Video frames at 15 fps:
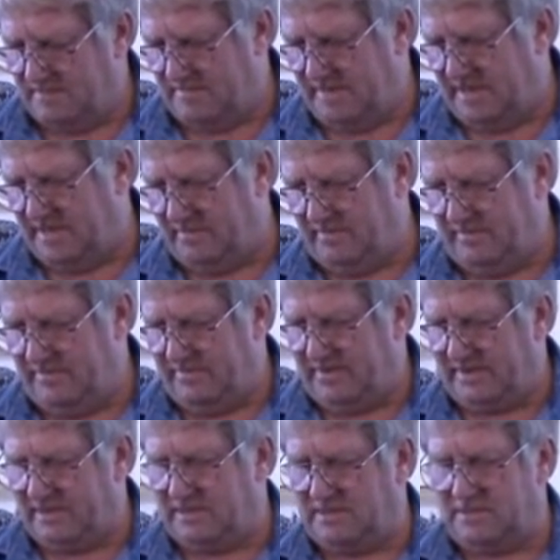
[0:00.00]
medium
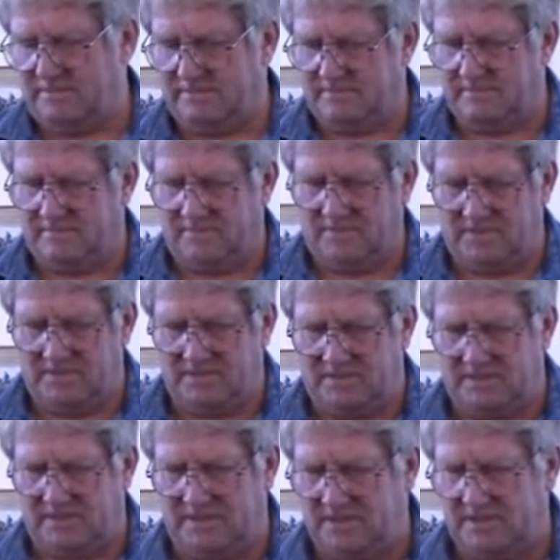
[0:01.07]
thickness, which